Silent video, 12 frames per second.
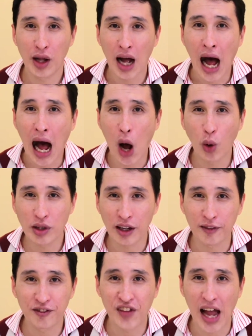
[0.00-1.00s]
how
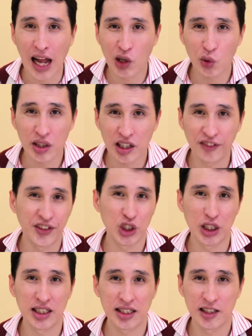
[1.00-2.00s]
they value
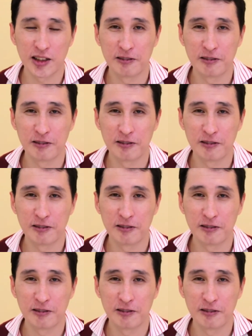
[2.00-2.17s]
efficiency.